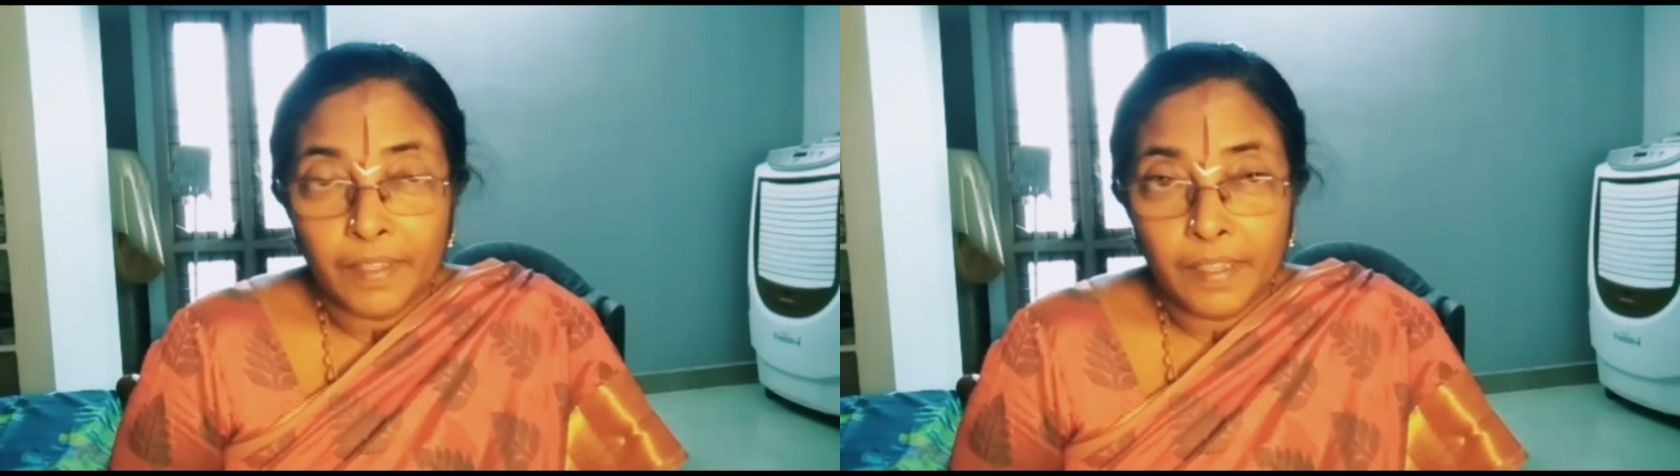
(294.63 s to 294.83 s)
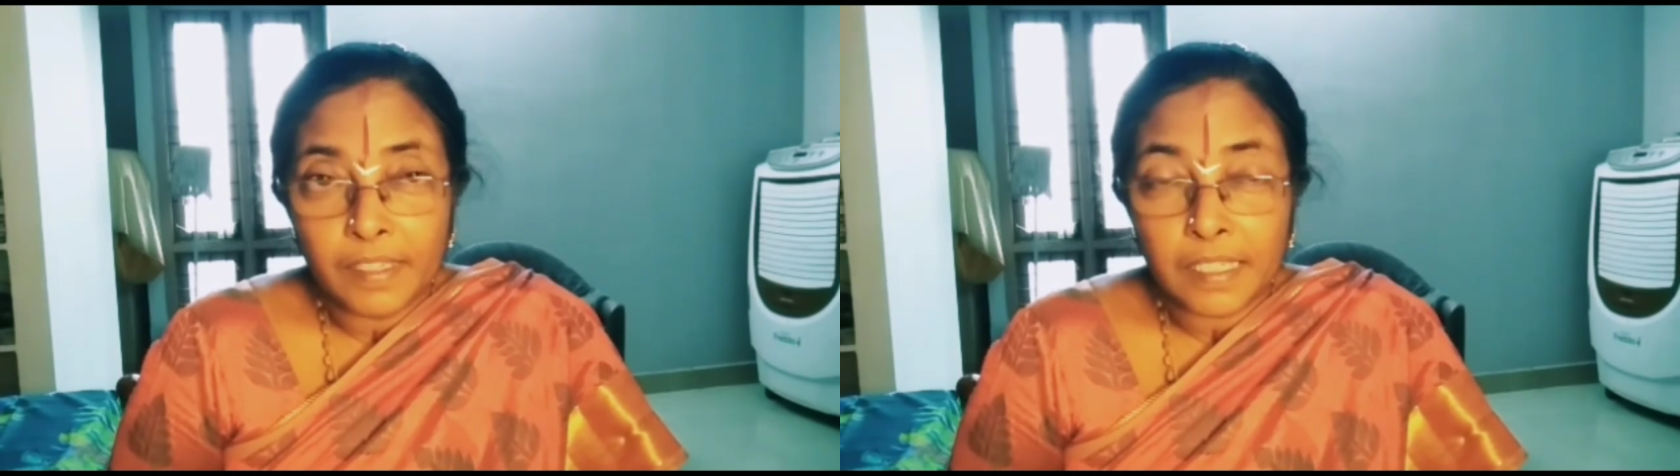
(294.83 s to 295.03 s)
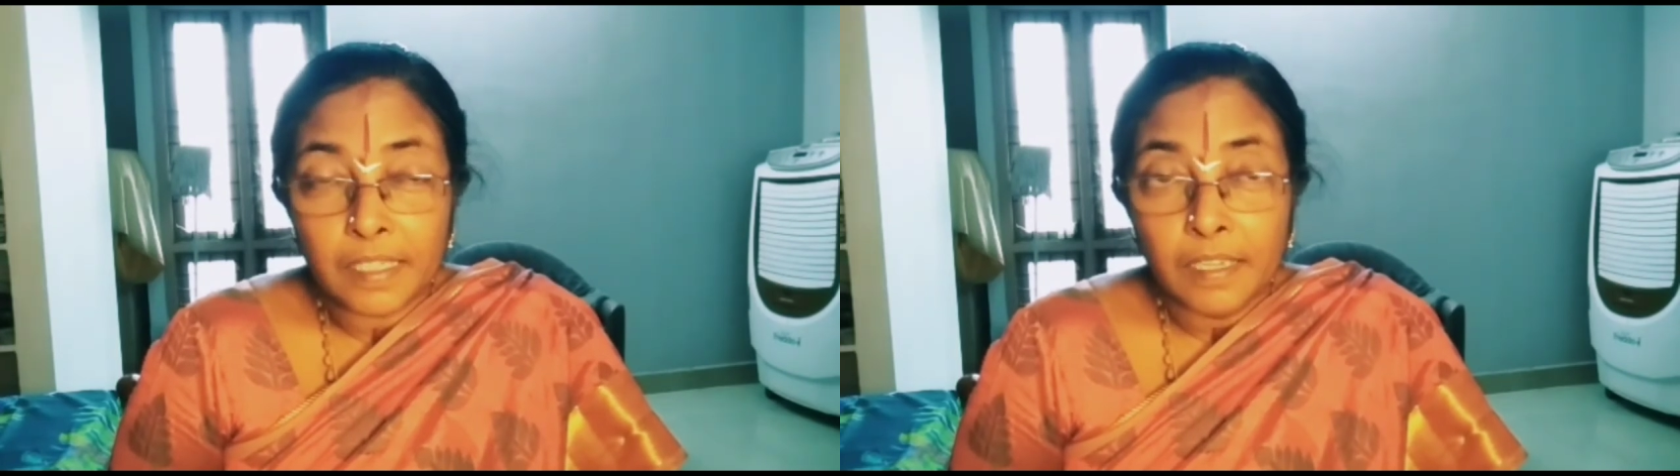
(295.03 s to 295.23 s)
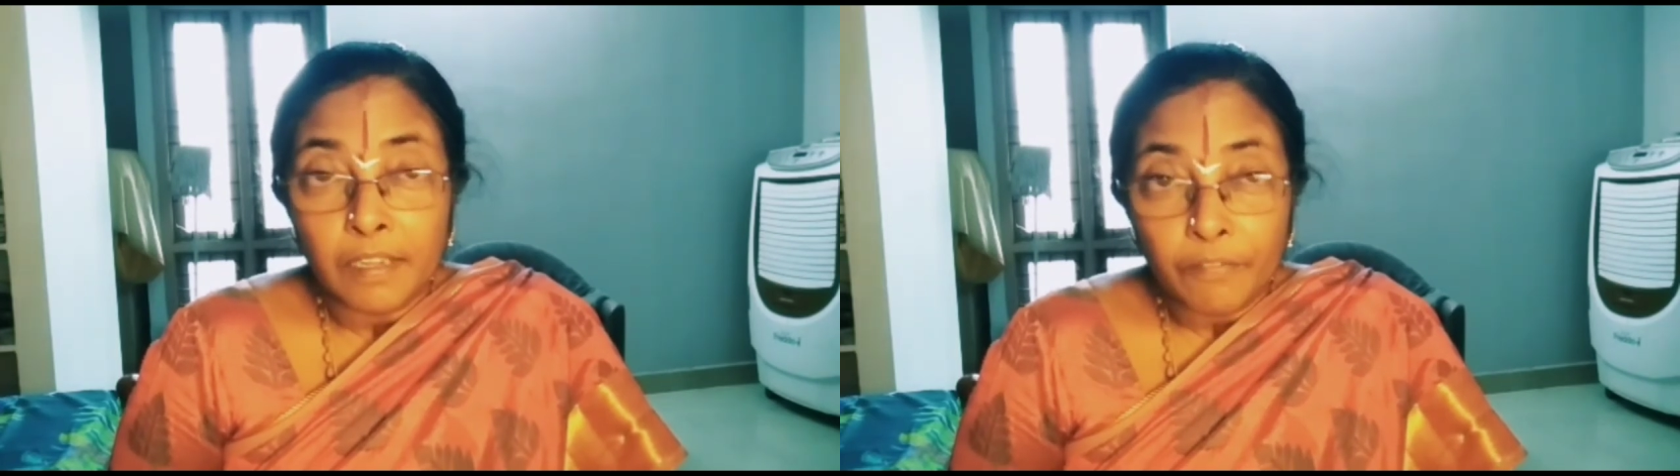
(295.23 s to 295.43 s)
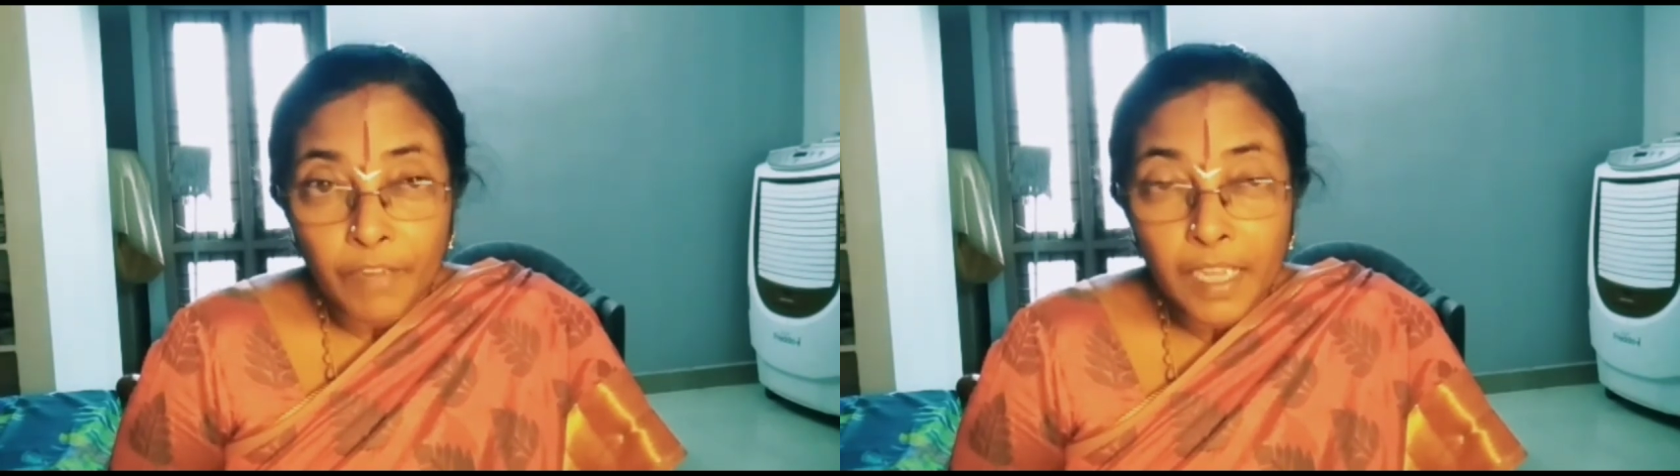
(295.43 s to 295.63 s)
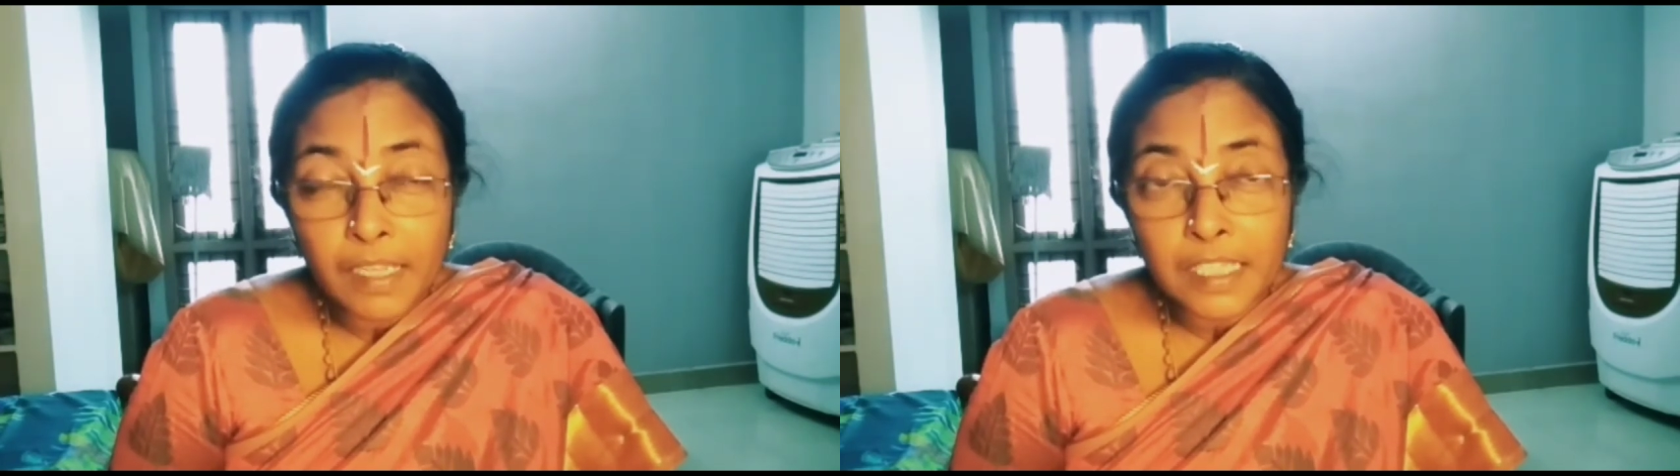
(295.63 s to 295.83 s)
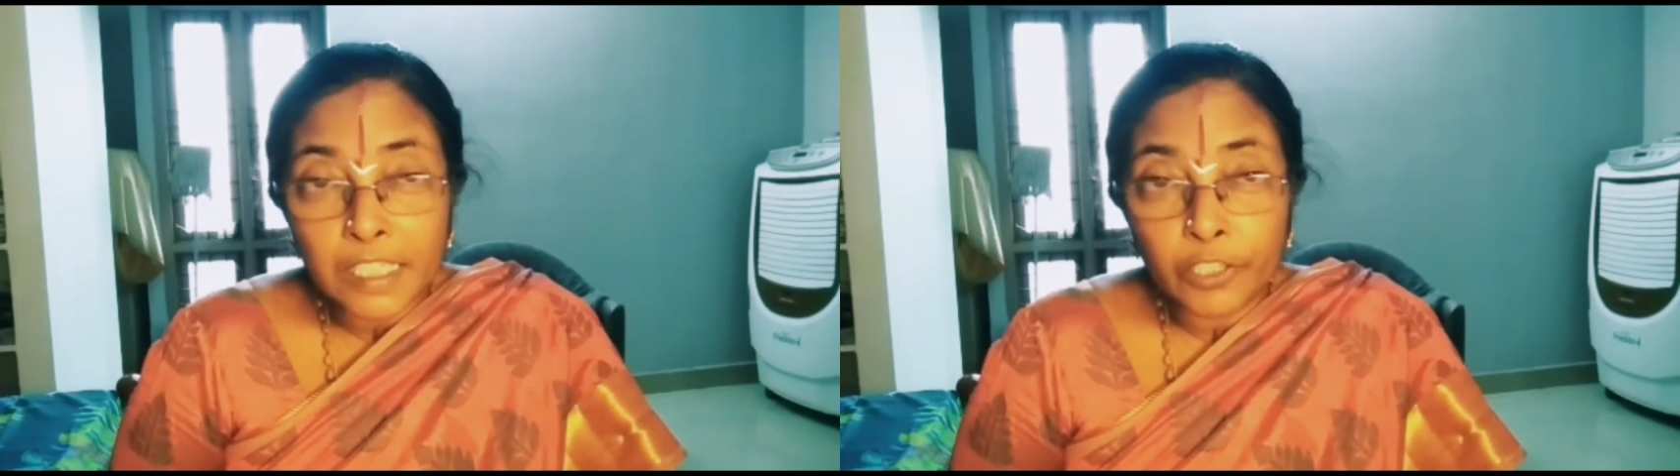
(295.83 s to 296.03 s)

Yes, whales